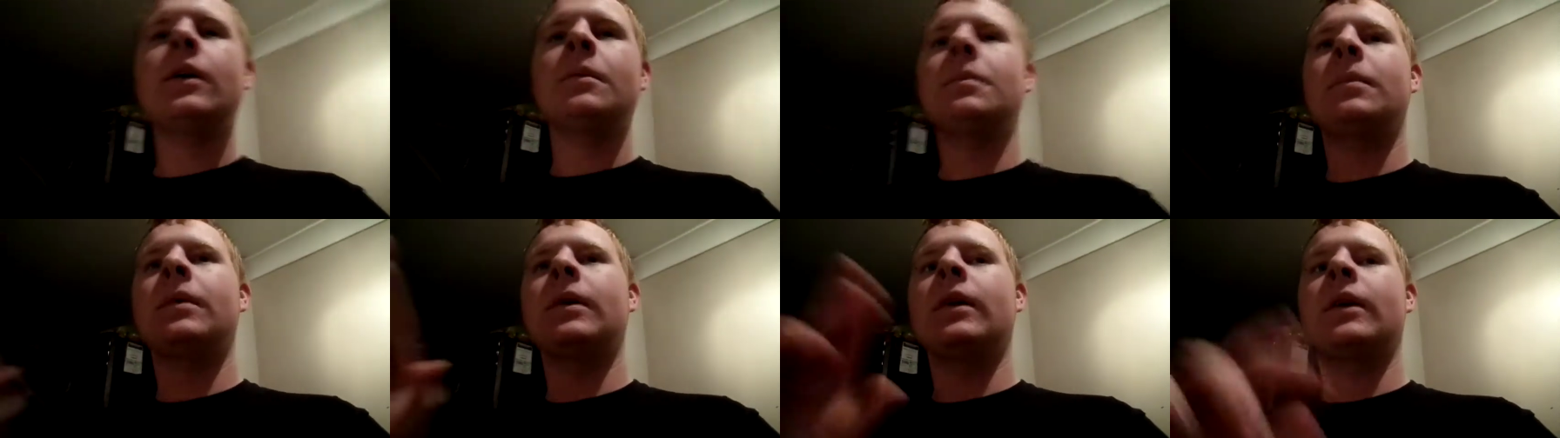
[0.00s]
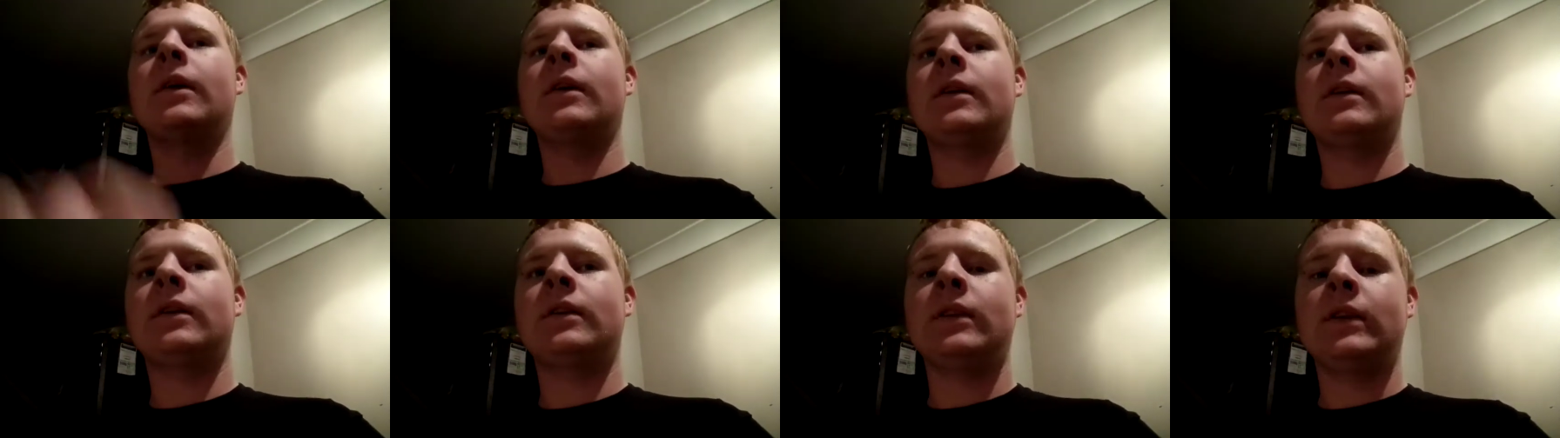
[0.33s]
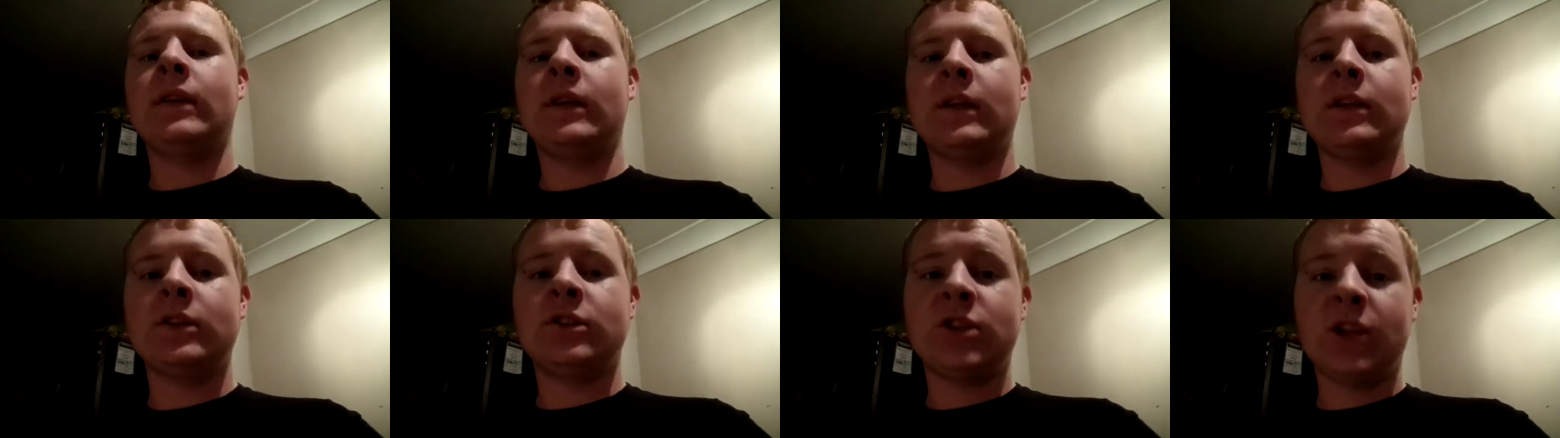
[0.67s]
but
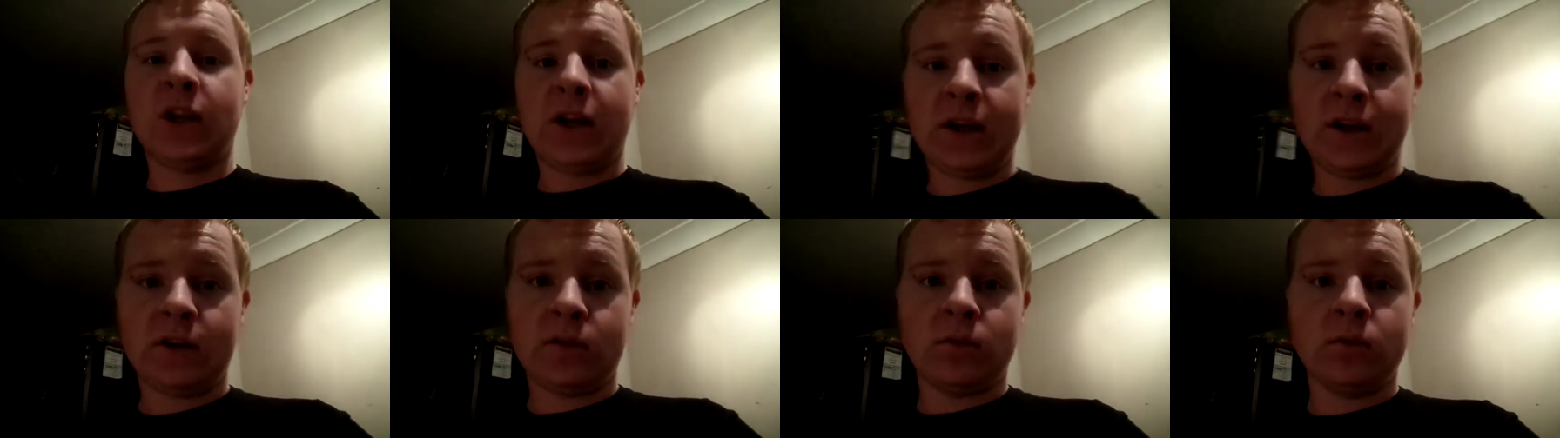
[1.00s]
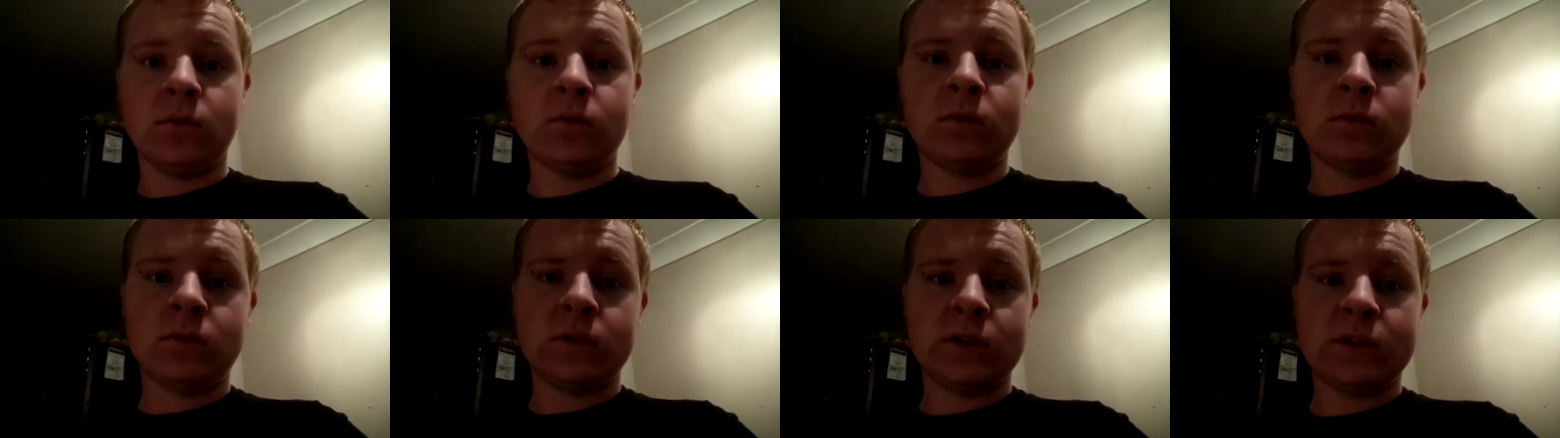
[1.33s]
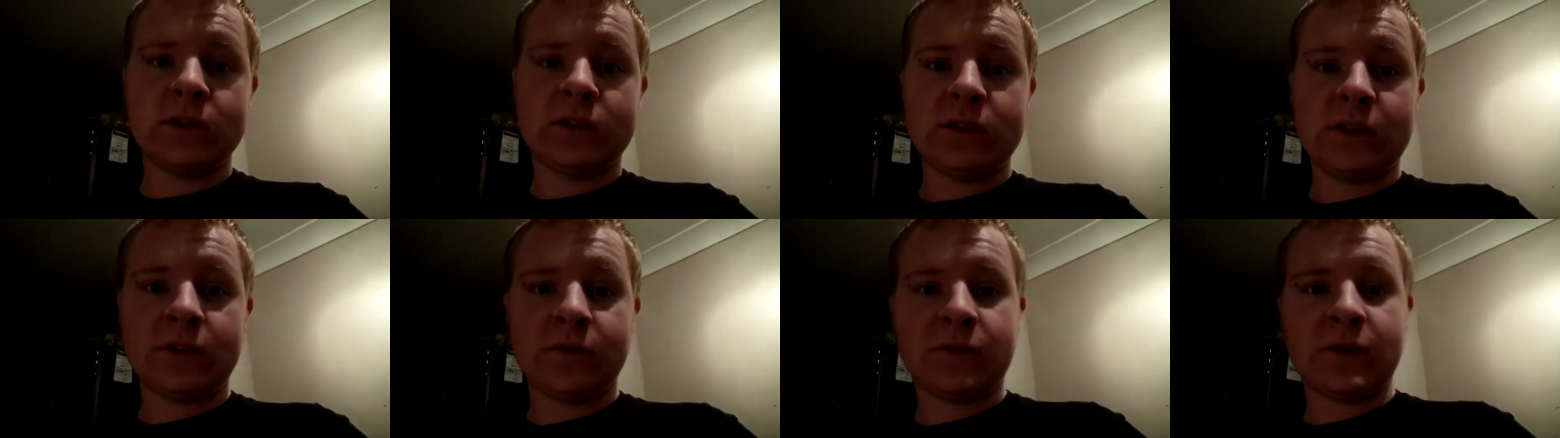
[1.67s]
the channel, and
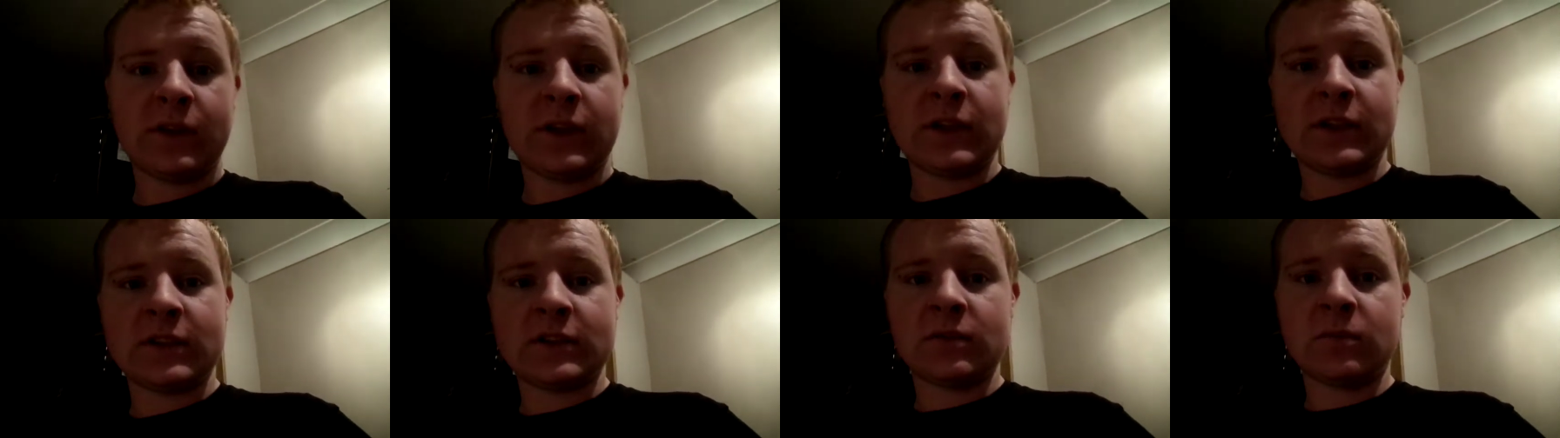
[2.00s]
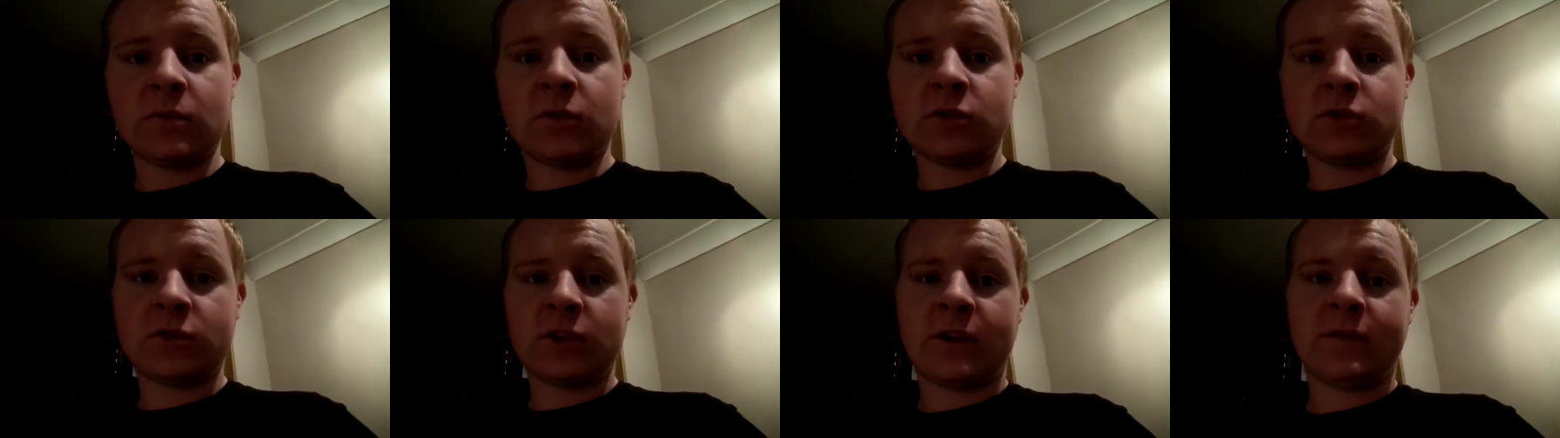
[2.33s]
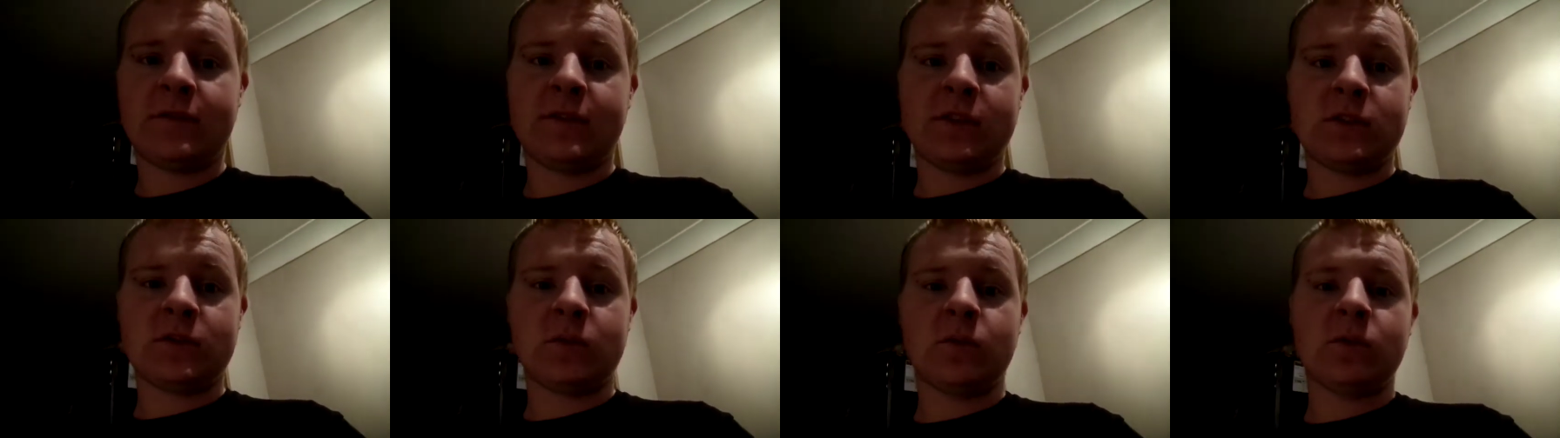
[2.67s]
see if we can get some more
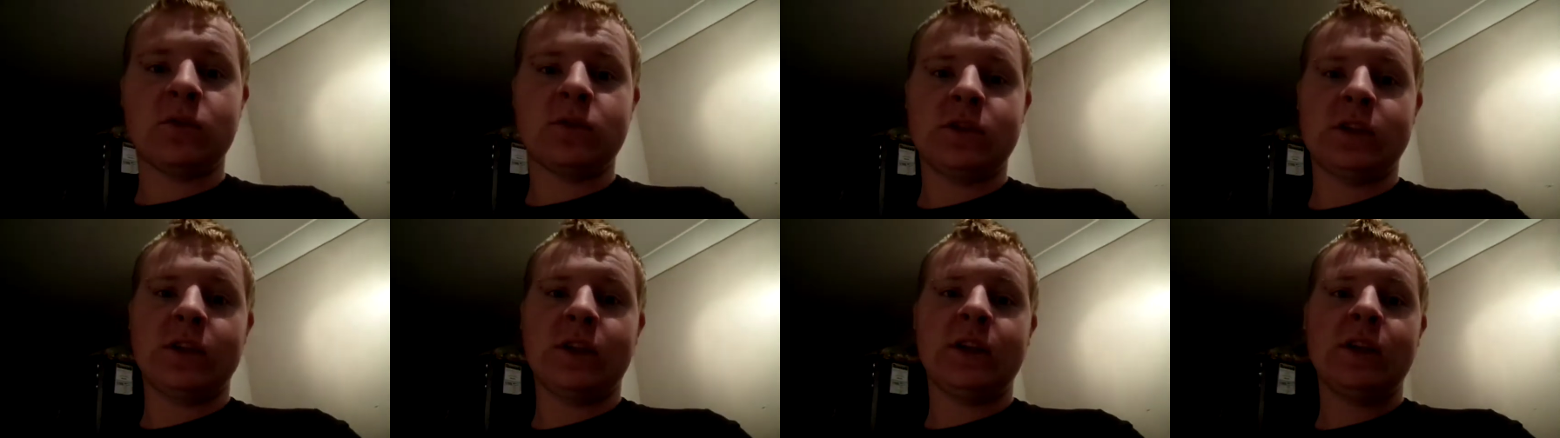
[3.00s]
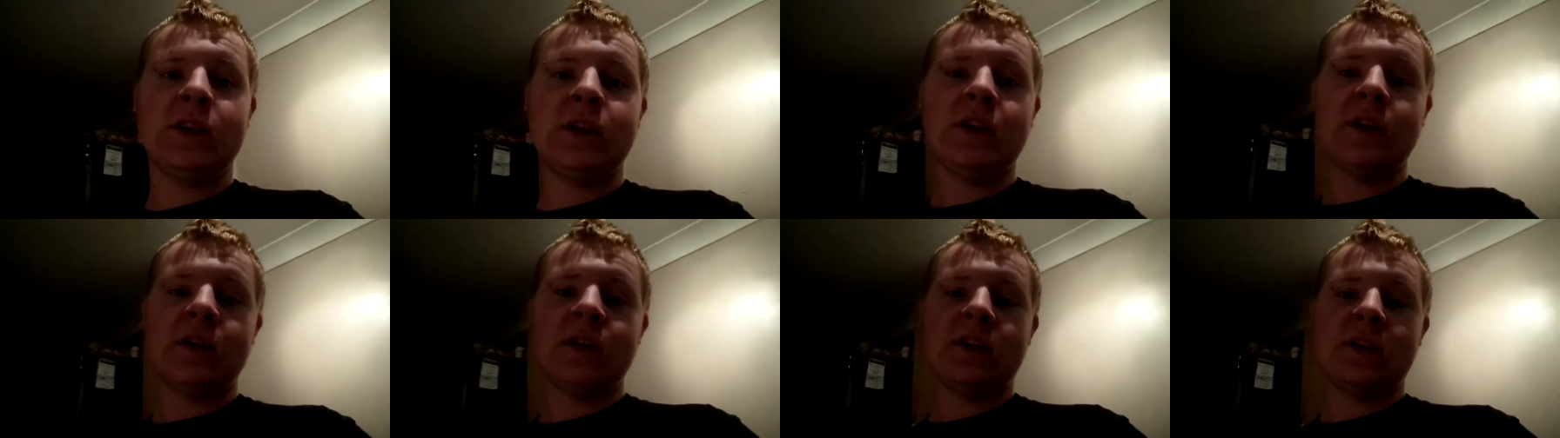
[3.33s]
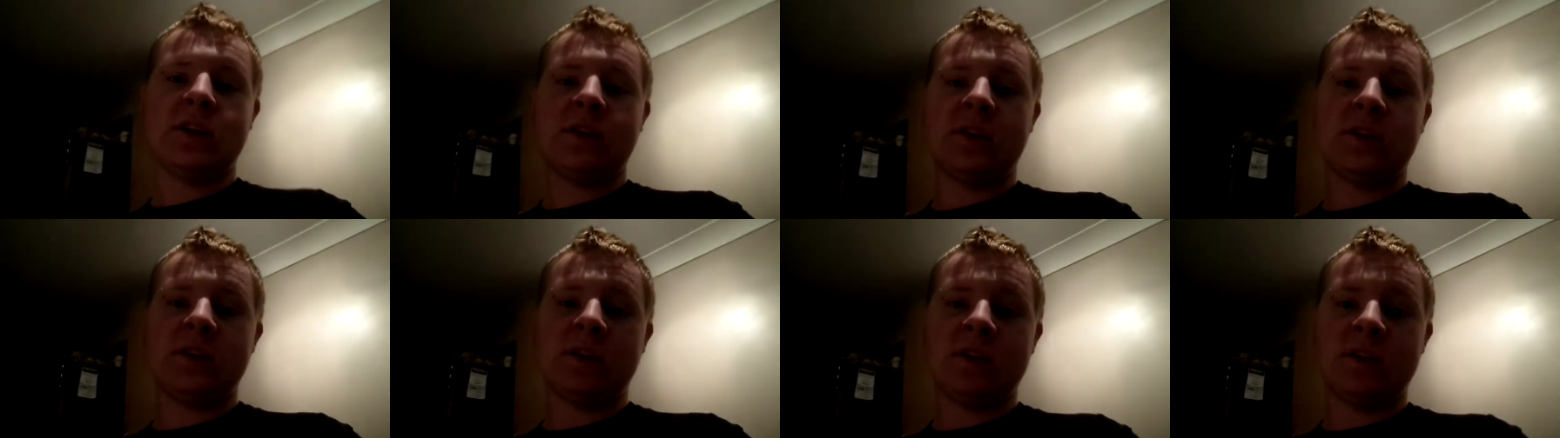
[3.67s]
traffic towards it.
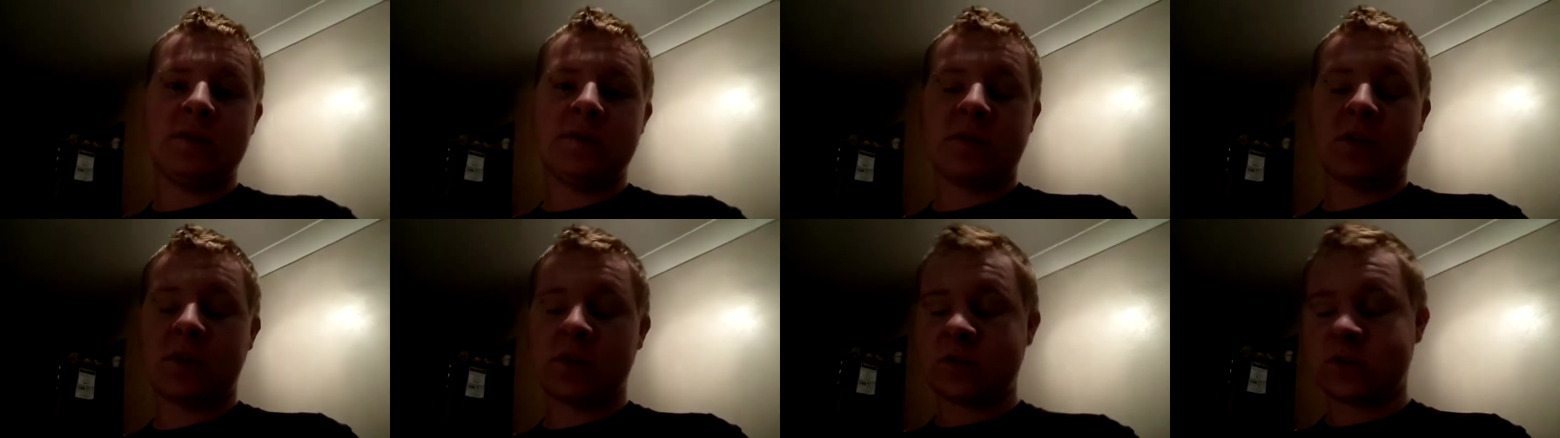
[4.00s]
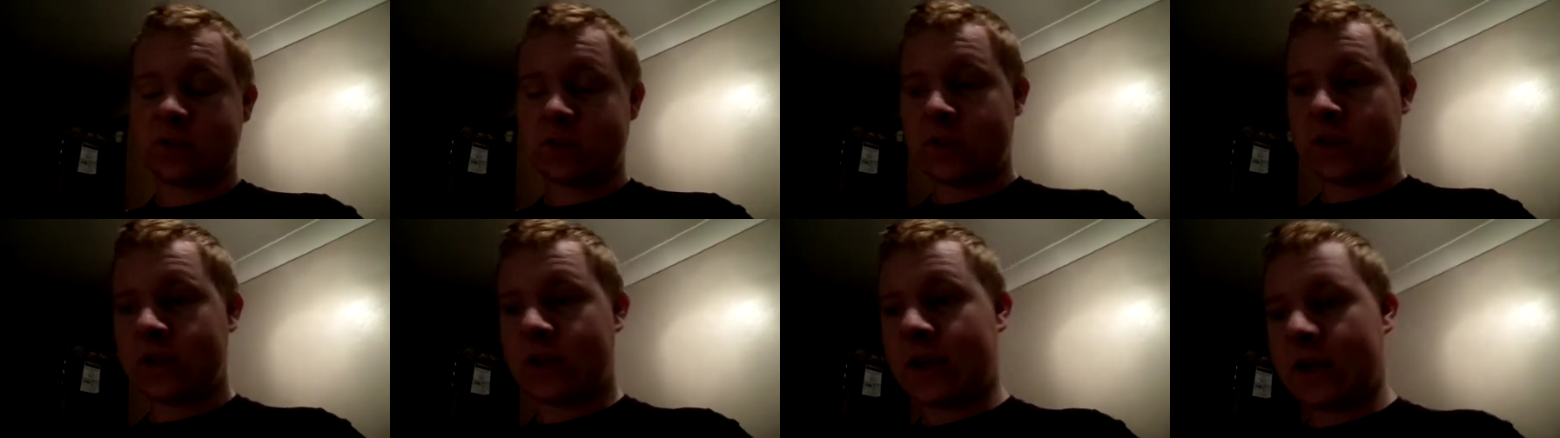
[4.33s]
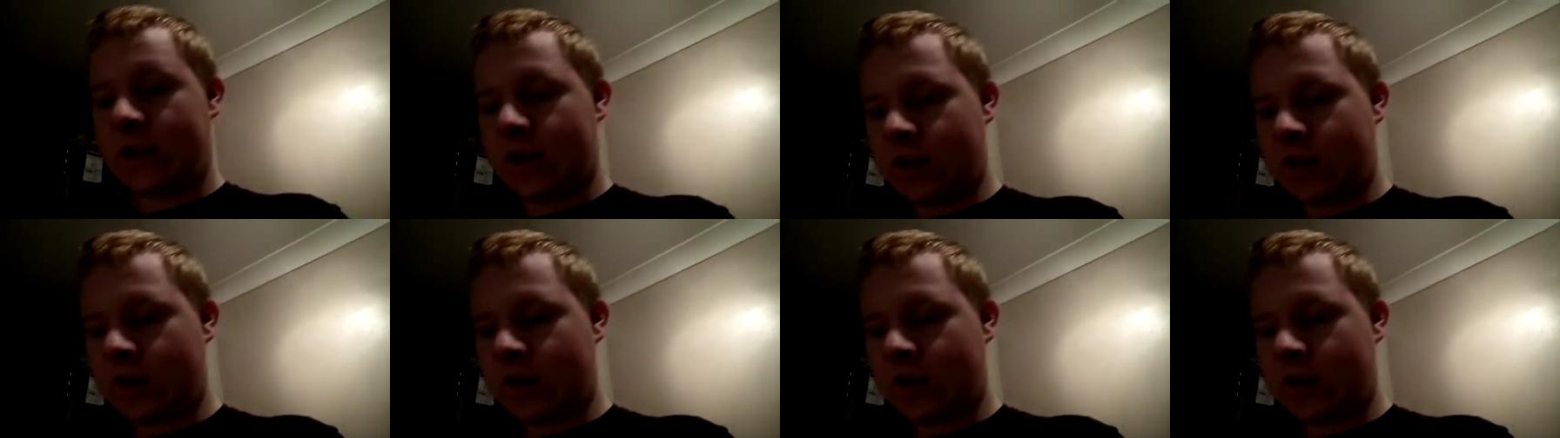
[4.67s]
The vlogs can get a